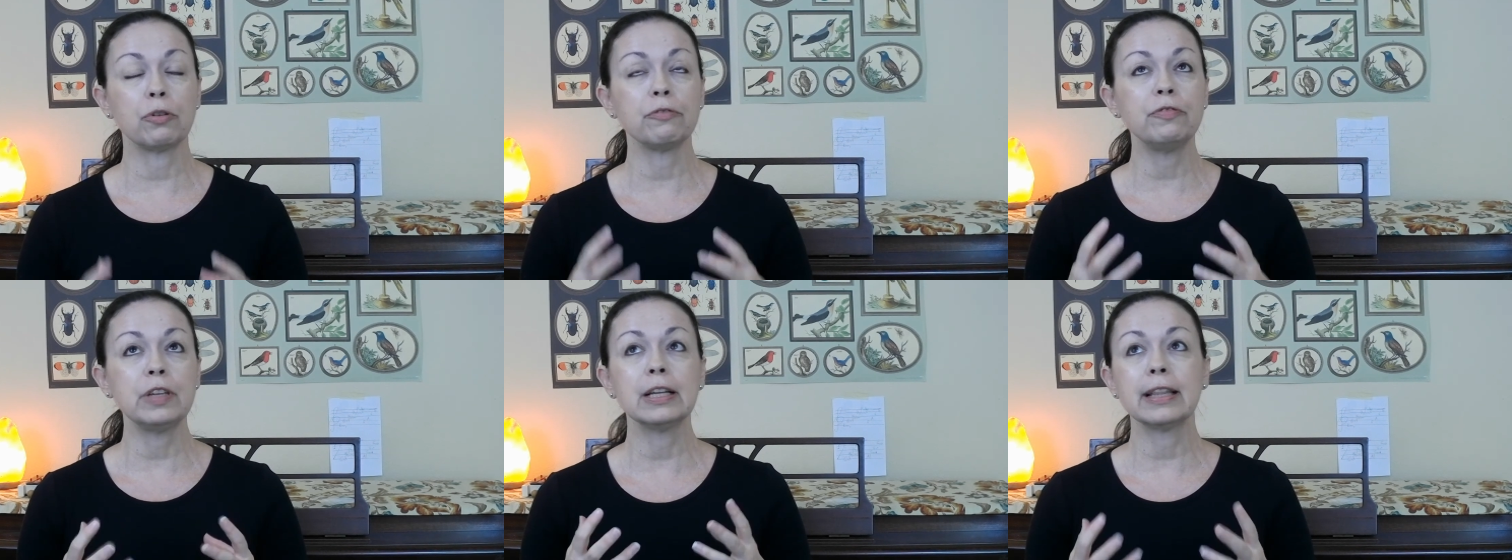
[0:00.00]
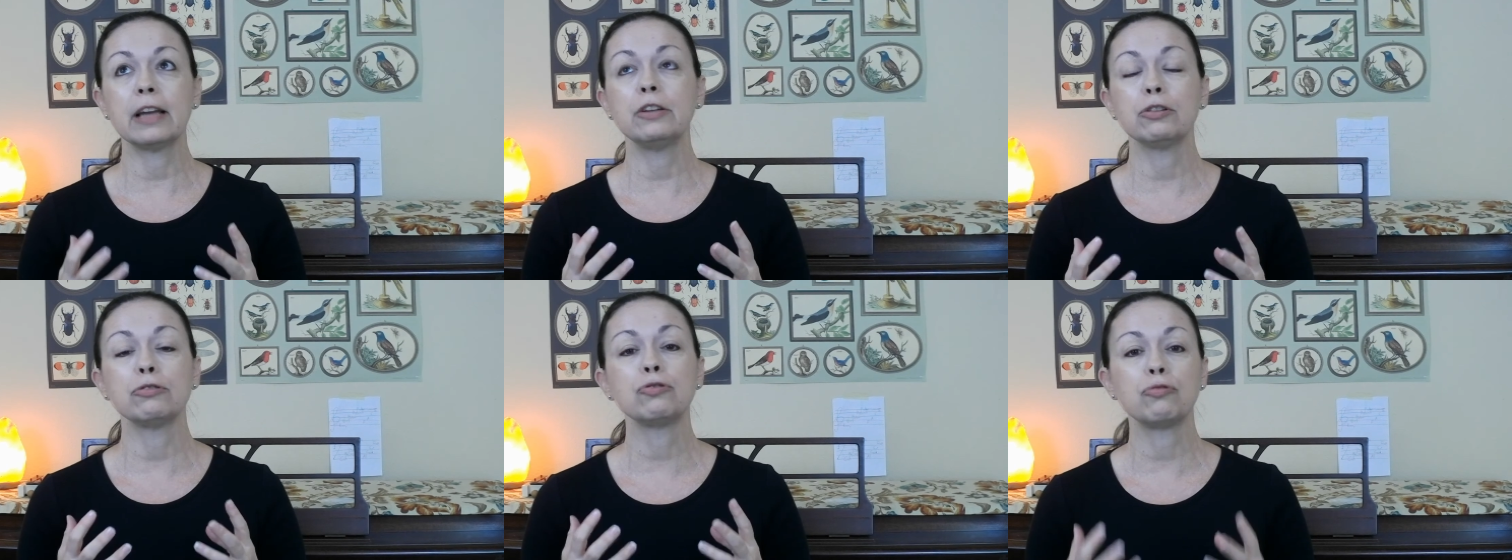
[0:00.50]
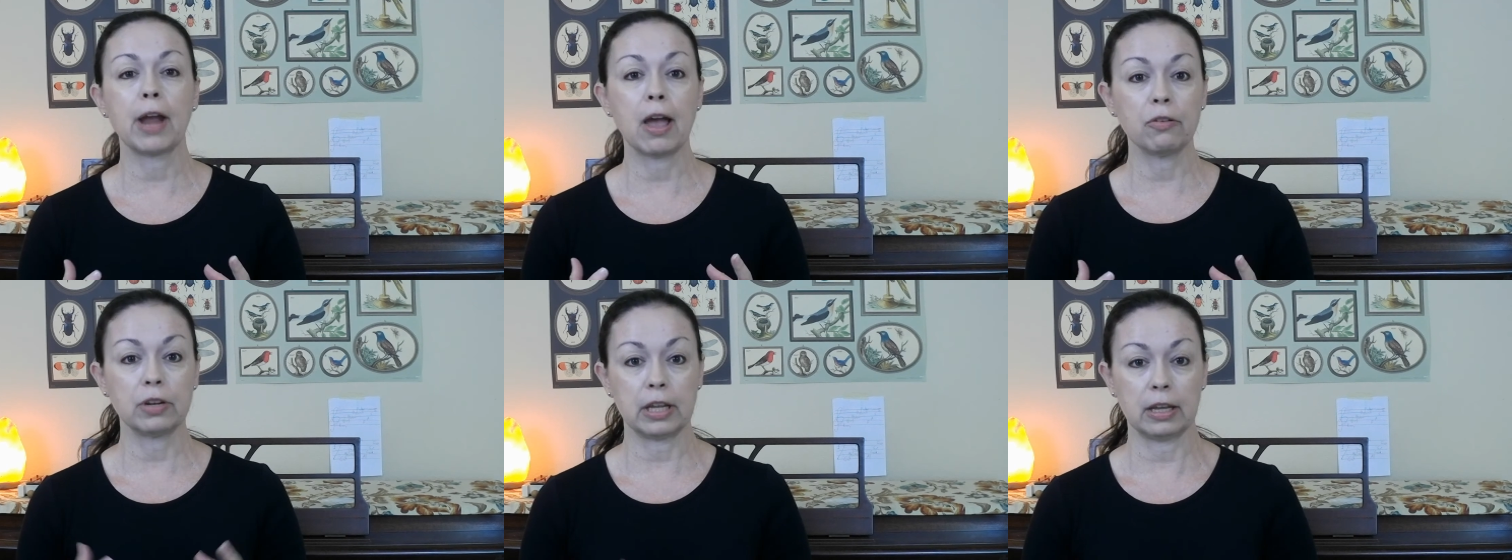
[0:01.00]
or feel like you're
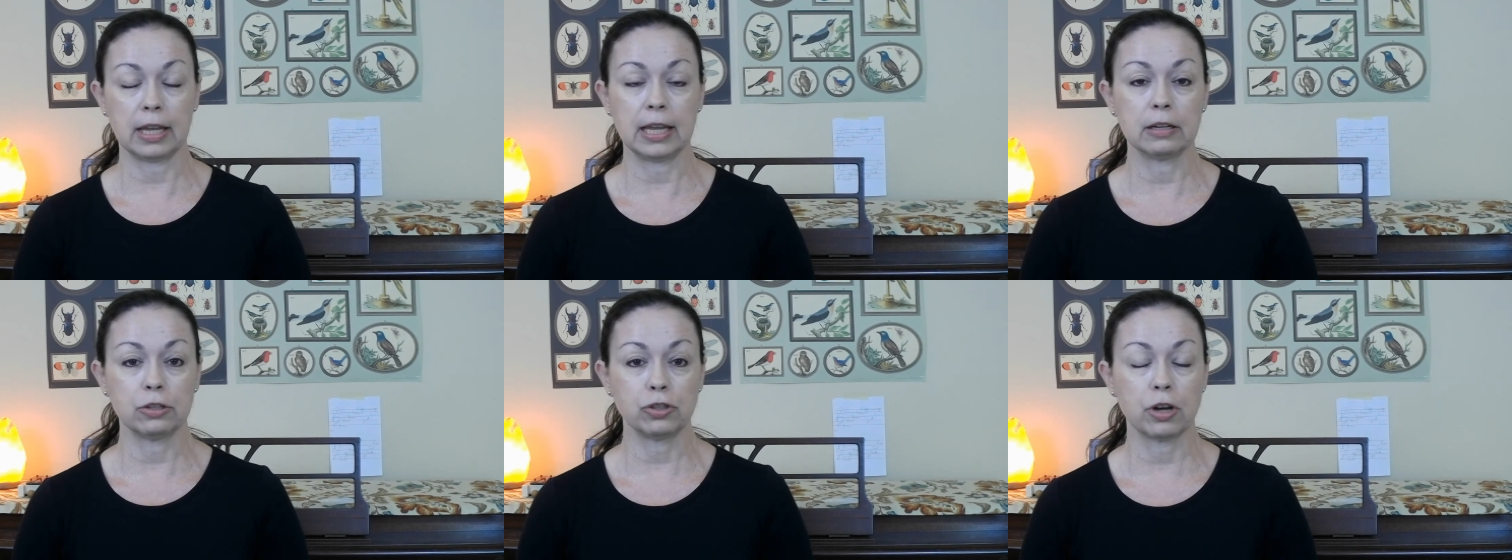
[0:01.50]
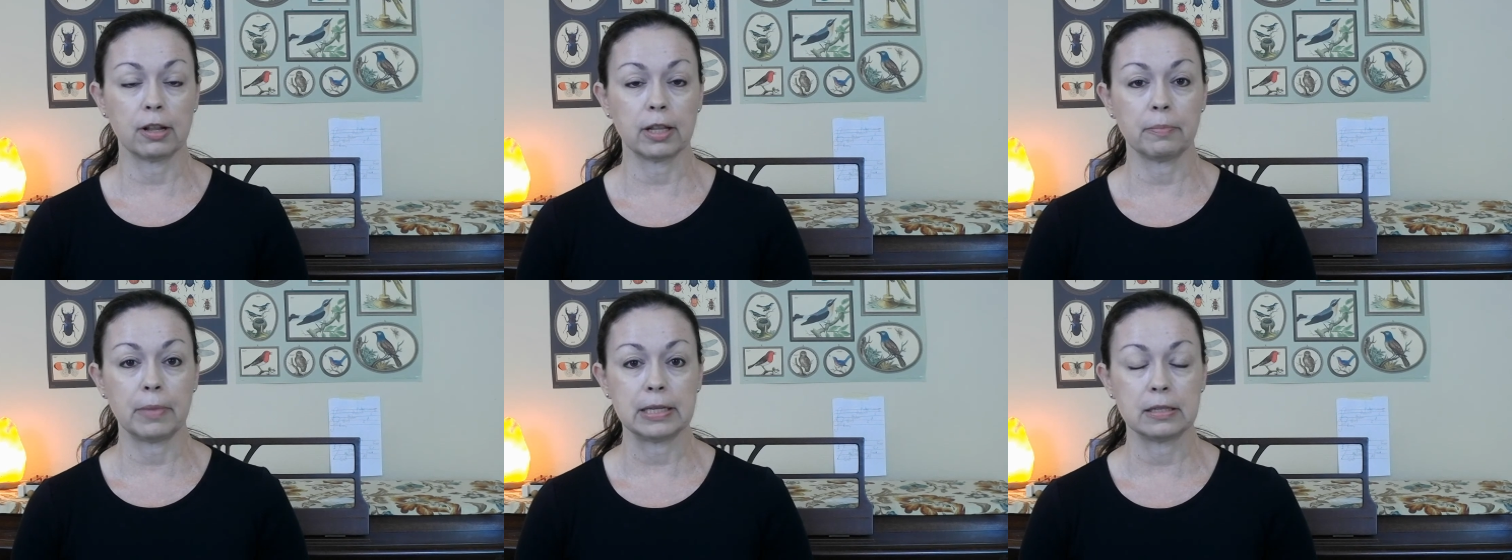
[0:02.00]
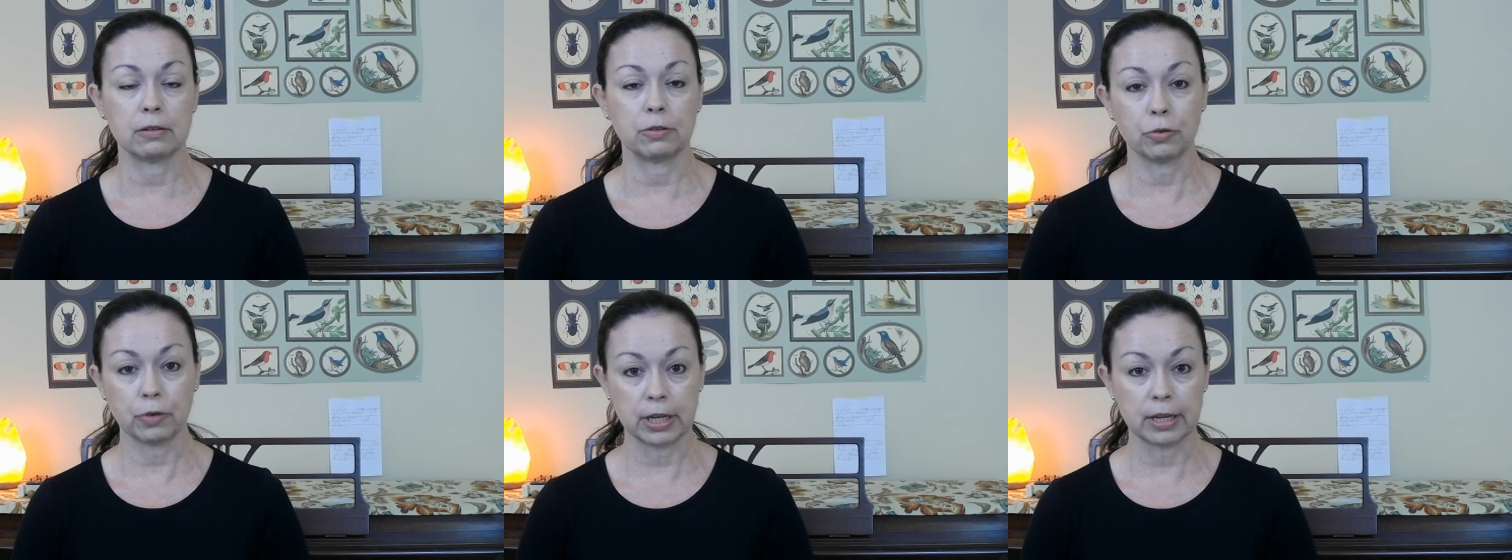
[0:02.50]
drowning in a Charlotte Mason
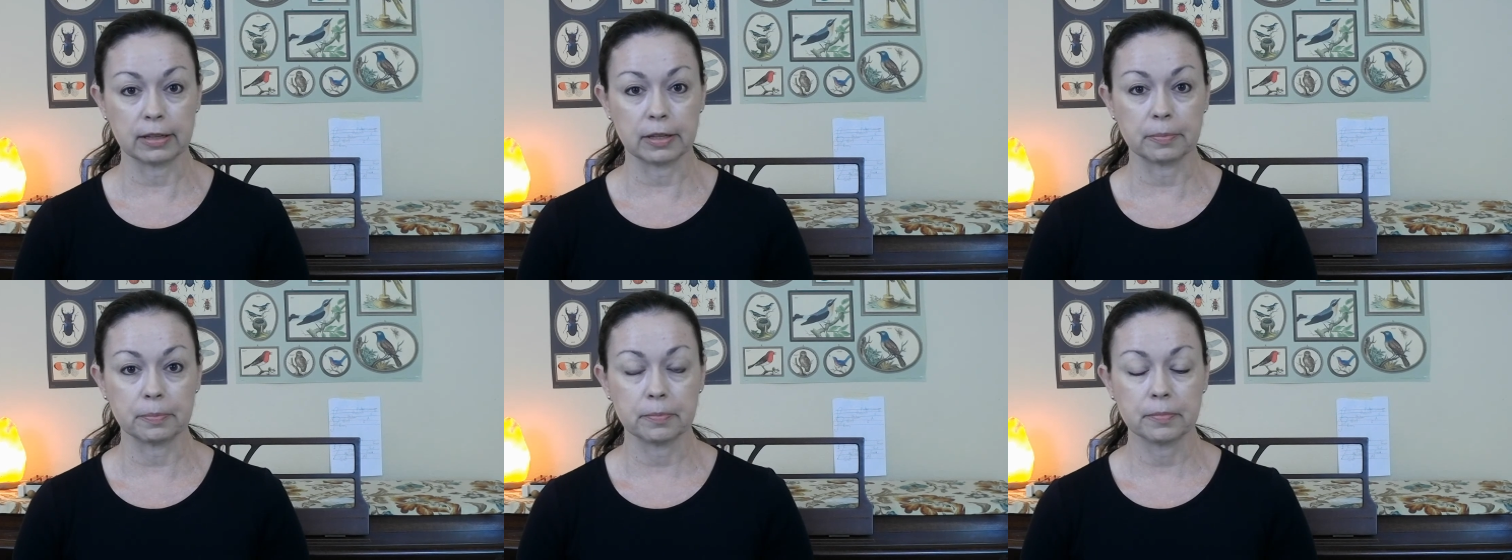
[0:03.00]
curriculum.